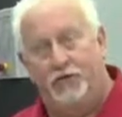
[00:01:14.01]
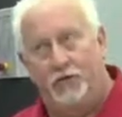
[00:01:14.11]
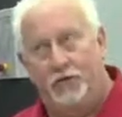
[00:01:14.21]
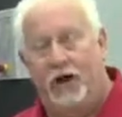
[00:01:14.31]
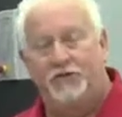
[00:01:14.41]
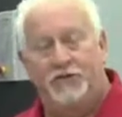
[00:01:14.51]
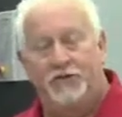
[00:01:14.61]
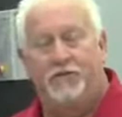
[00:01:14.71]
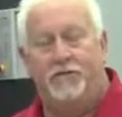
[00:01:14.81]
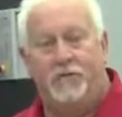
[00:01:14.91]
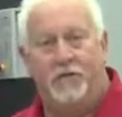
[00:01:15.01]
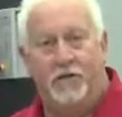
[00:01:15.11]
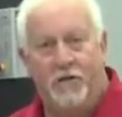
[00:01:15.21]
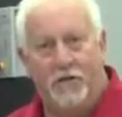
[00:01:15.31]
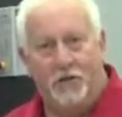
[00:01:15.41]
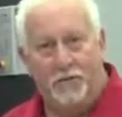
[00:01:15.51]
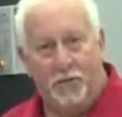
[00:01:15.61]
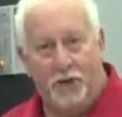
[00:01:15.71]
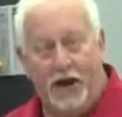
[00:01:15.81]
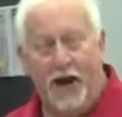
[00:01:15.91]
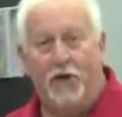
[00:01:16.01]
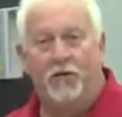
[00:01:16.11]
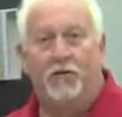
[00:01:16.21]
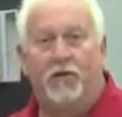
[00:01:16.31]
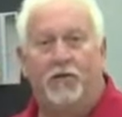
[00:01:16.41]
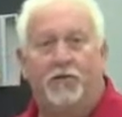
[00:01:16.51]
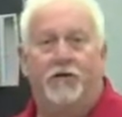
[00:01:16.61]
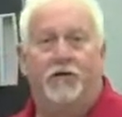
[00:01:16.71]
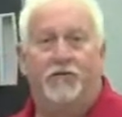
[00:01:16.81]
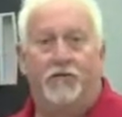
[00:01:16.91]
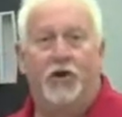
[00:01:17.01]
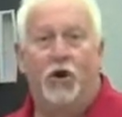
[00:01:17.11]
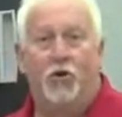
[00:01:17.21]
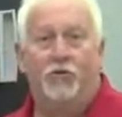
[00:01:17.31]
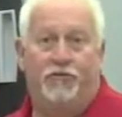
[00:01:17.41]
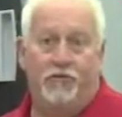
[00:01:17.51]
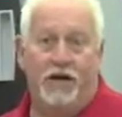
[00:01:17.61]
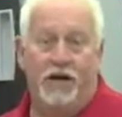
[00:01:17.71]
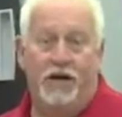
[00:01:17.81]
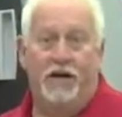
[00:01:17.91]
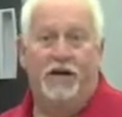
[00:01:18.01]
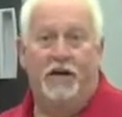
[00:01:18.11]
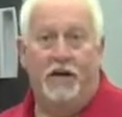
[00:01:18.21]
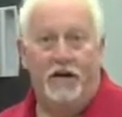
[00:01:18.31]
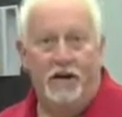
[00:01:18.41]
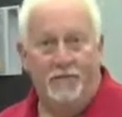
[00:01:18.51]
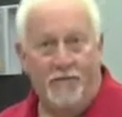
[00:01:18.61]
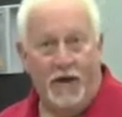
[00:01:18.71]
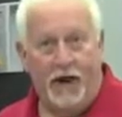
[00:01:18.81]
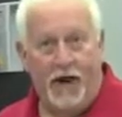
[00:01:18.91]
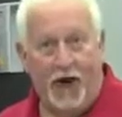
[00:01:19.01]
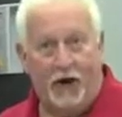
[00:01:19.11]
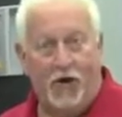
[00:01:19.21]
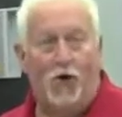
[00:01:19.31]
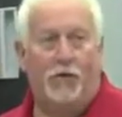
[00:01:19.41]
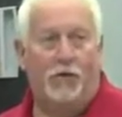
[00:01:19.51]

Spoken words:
2 ounces per gallon of the 303 alcohol